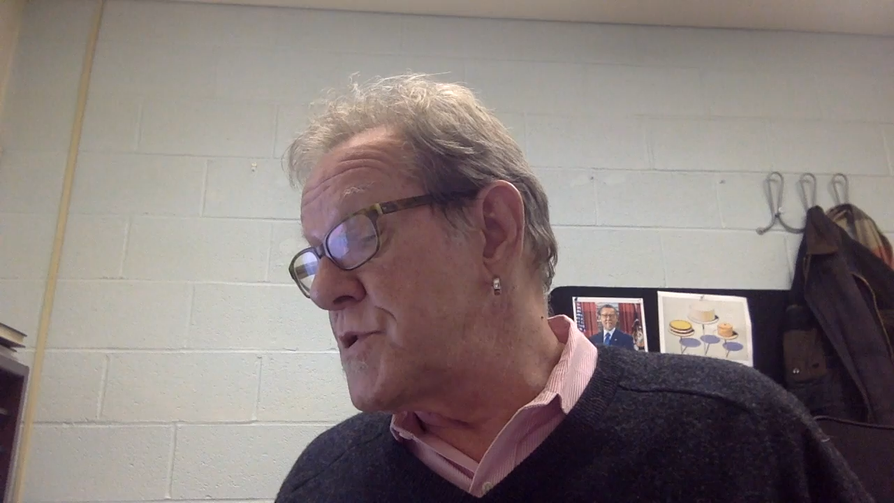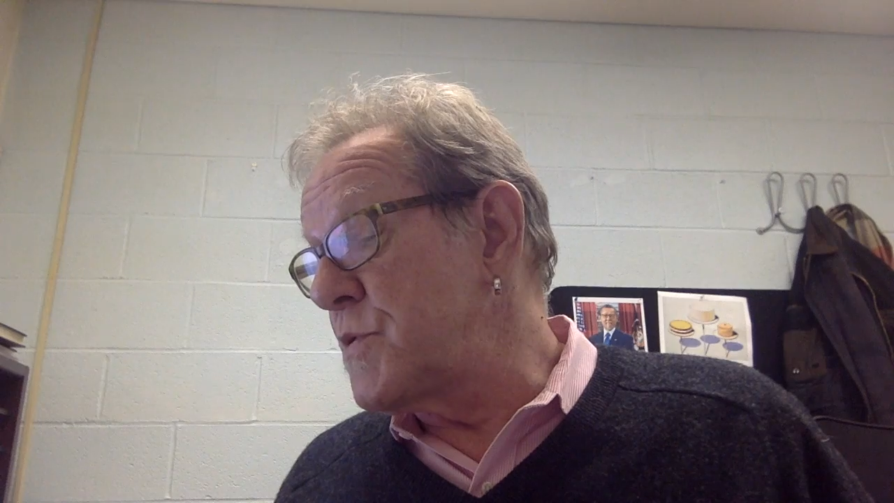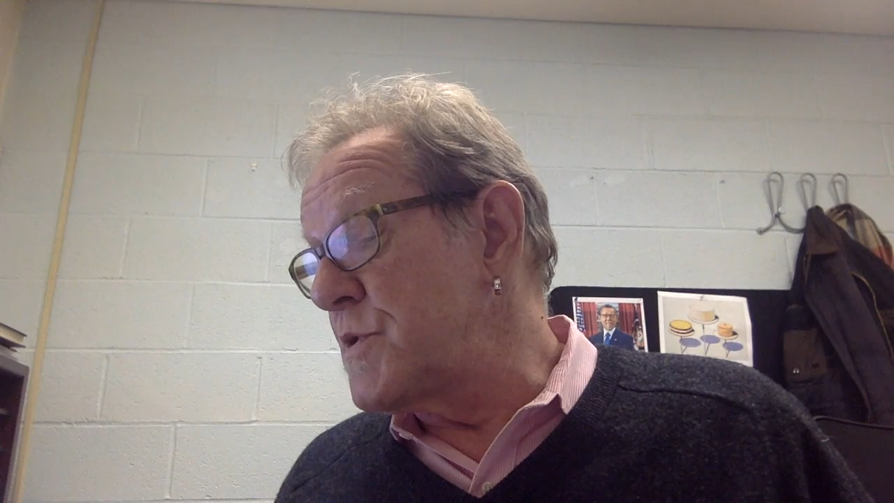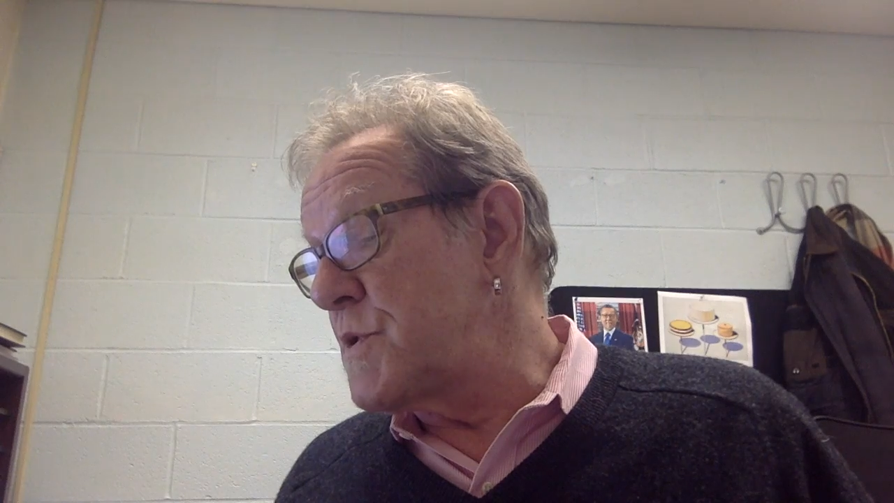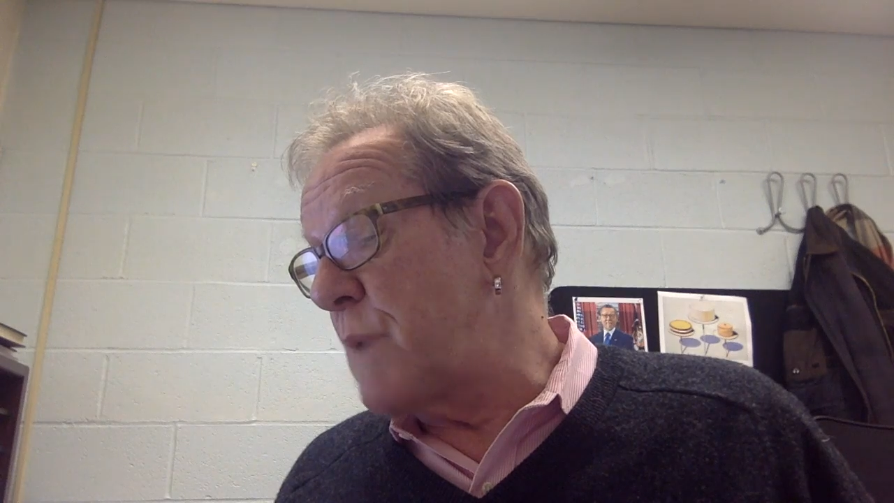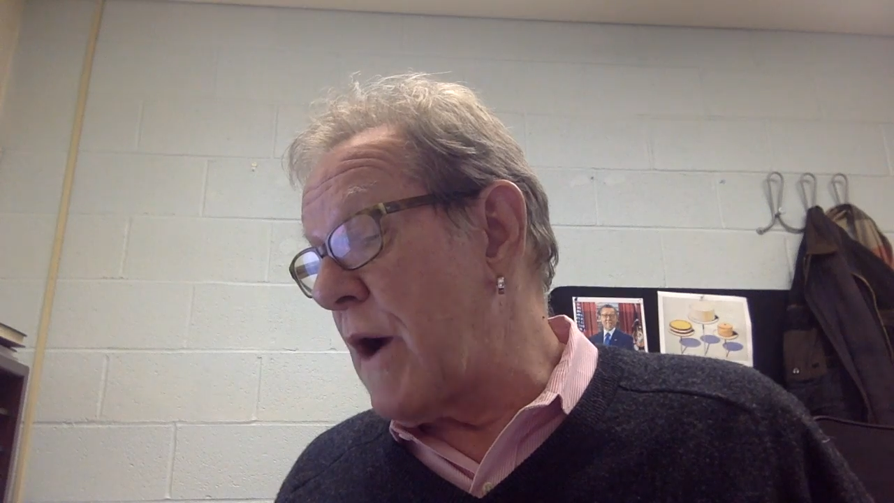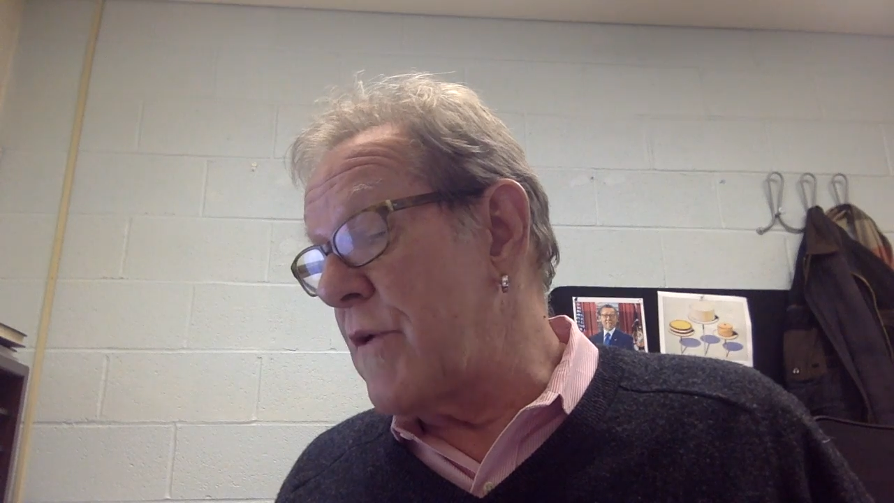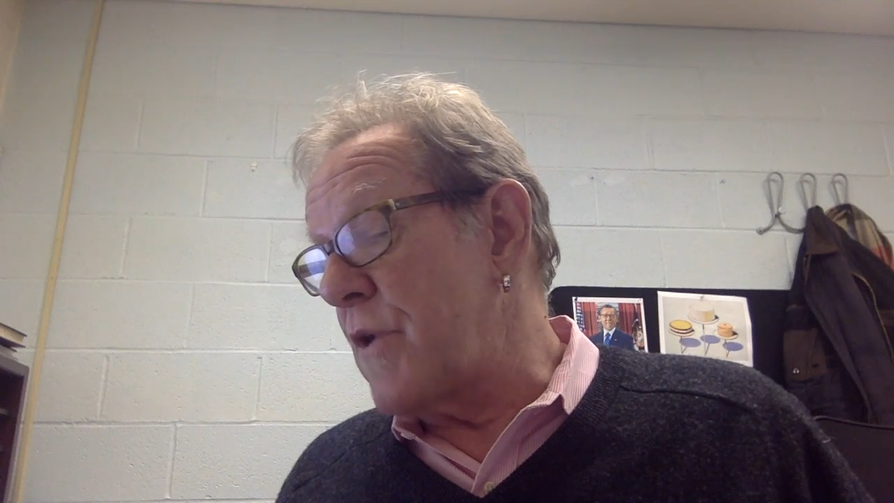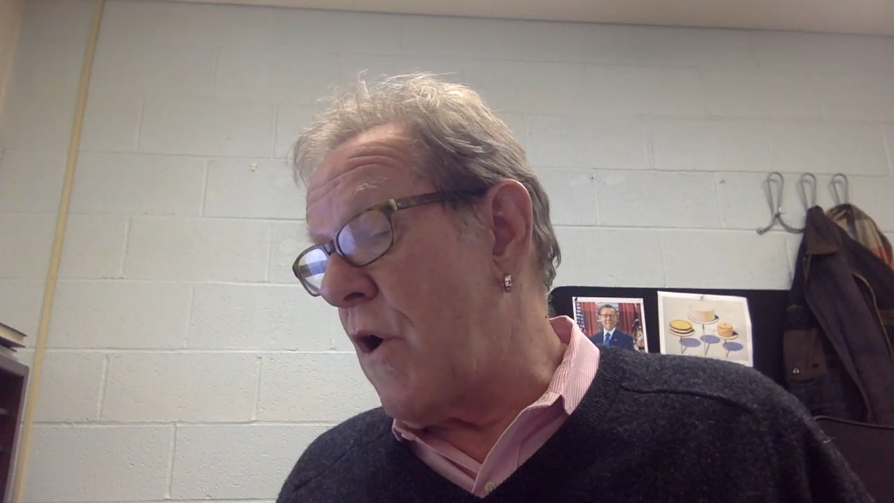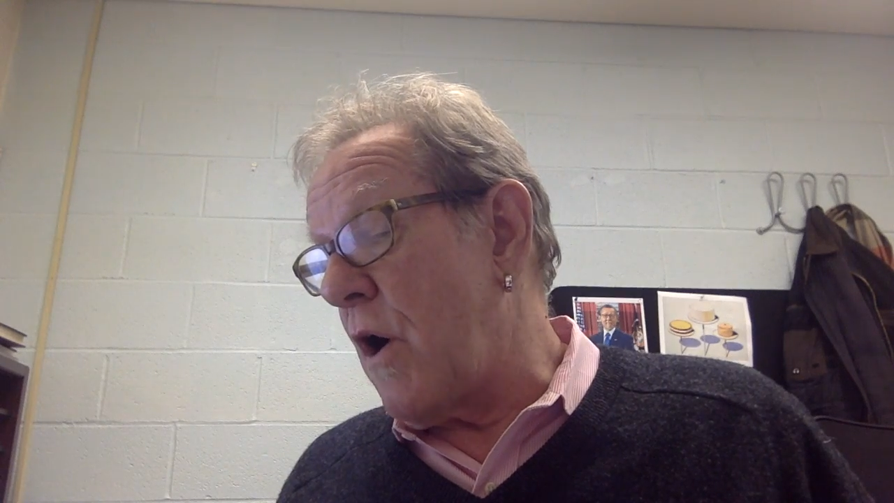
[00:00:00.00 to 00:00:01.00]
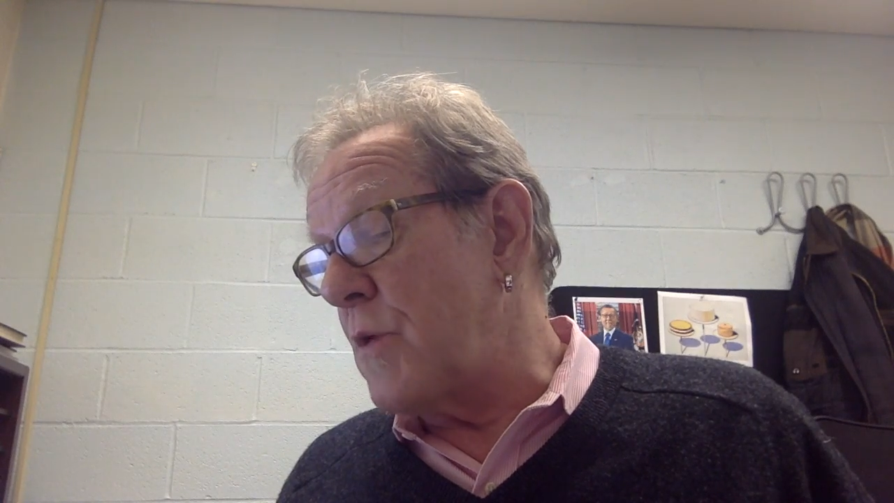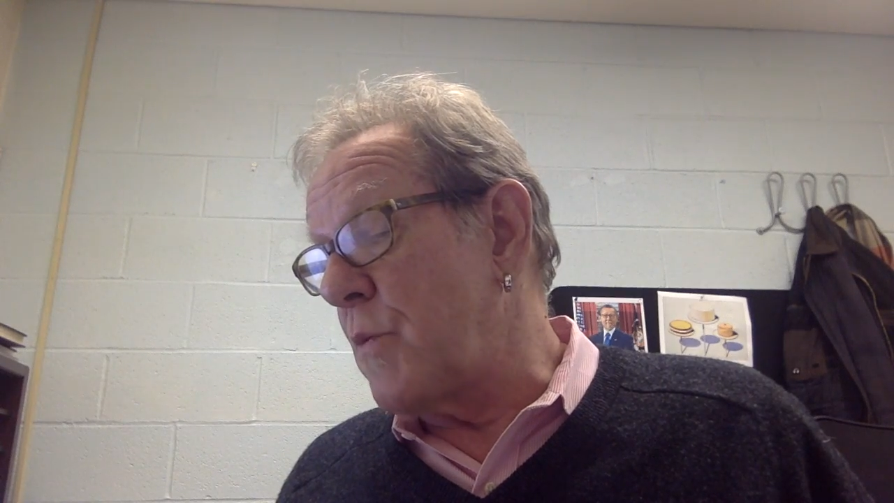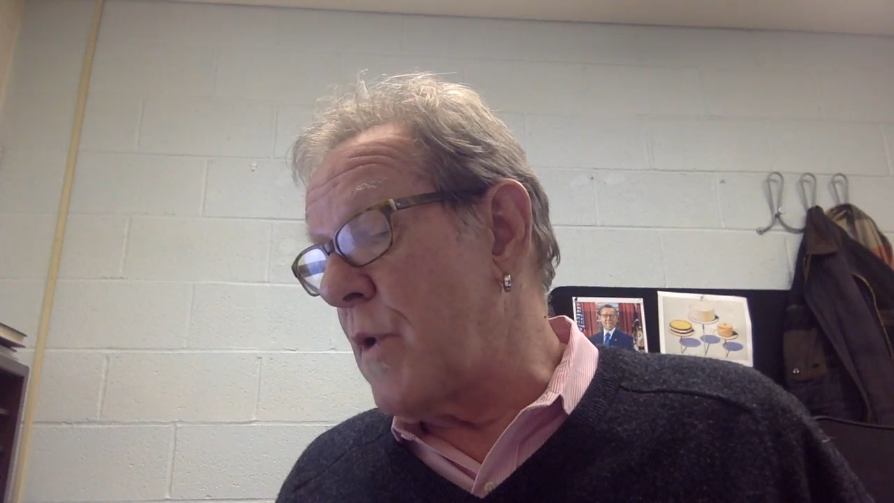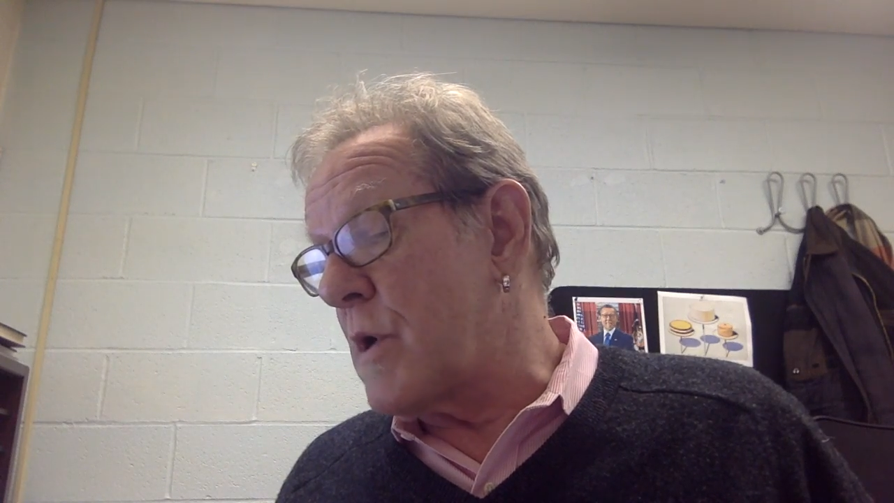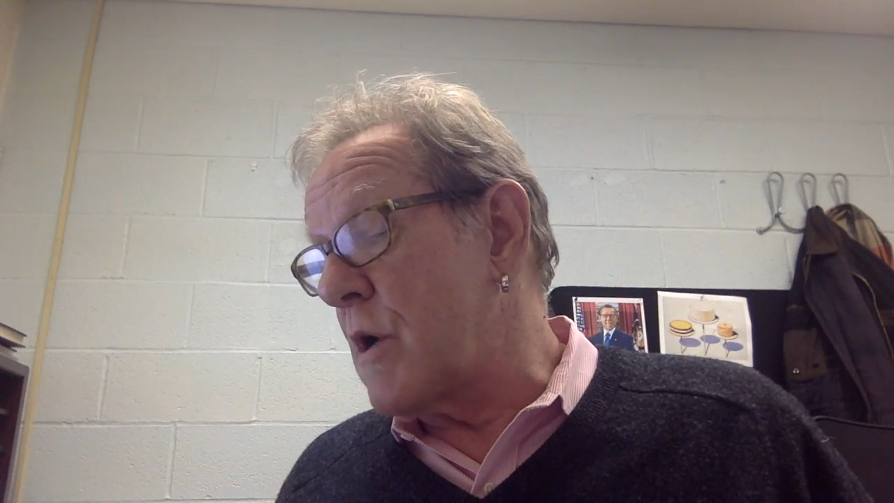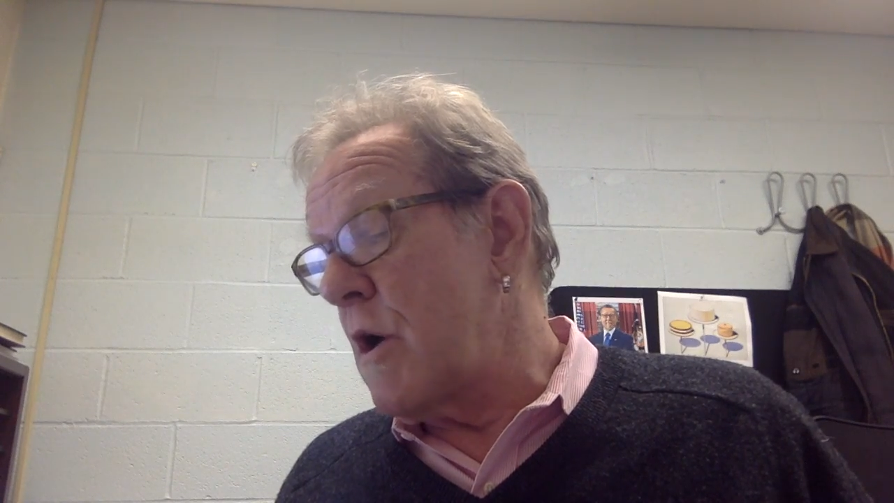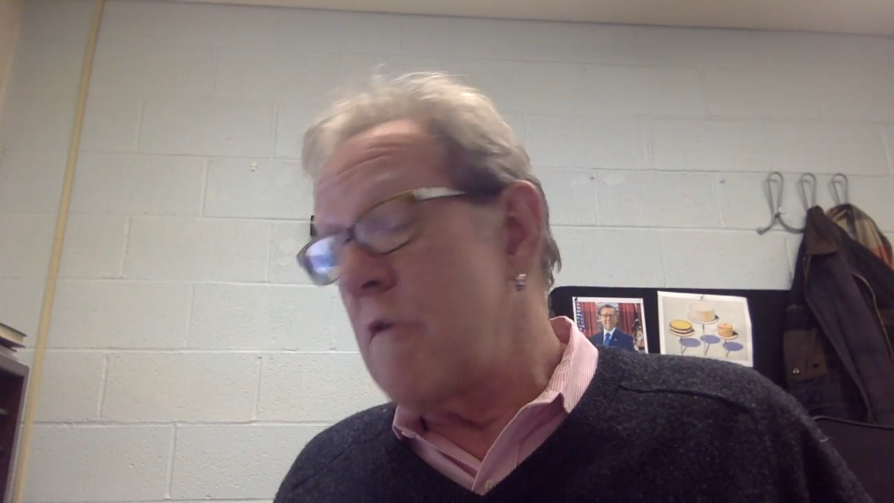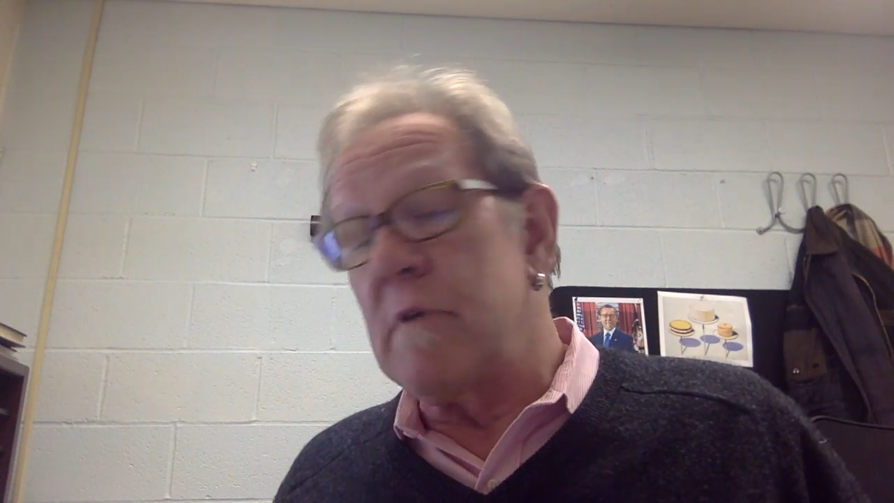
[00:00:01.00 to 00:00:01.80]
to inspire the hard work